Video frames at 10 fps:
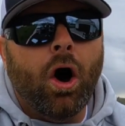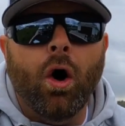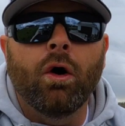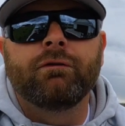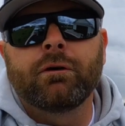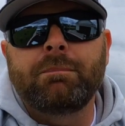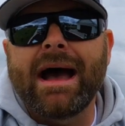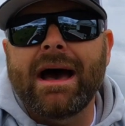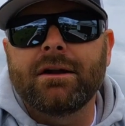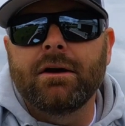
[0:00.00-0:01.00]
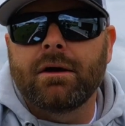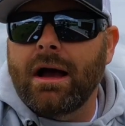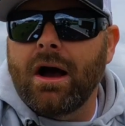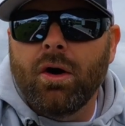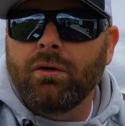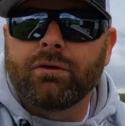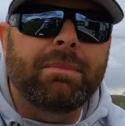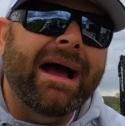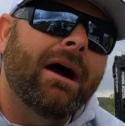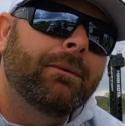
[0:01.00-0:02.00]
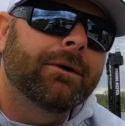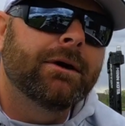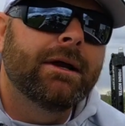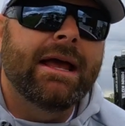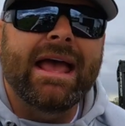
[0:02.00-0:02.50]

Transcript: overpower